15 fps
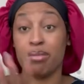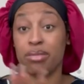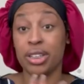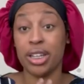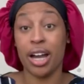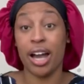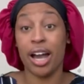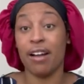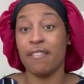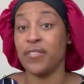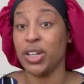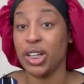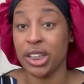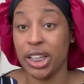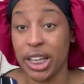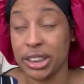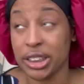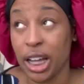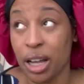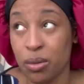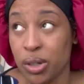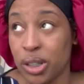to y'all how fun last
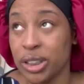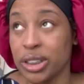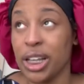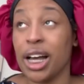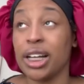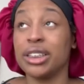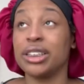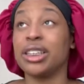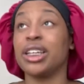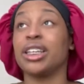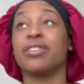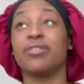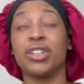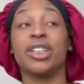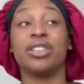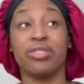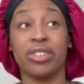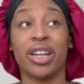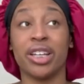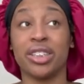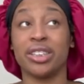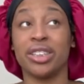night was. Y'all seen the footage for
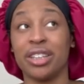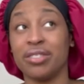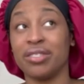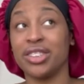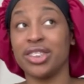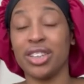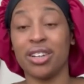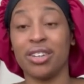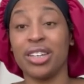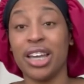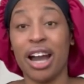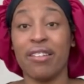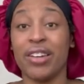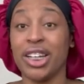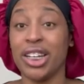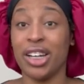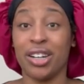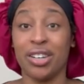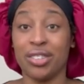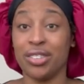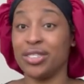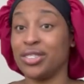yourself, so y'all already
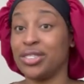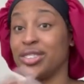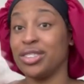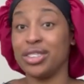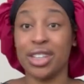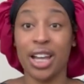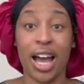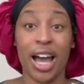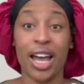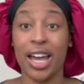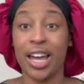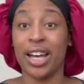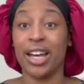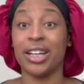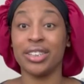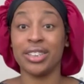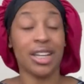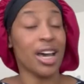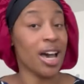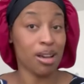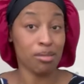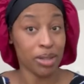know I had a
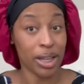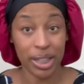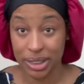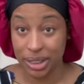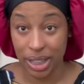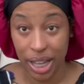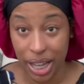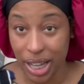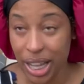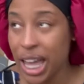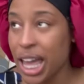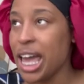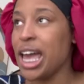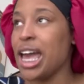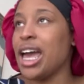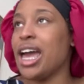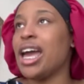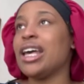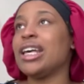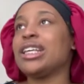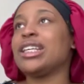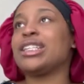time last night.
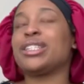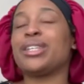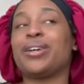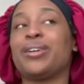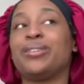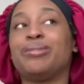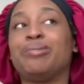So,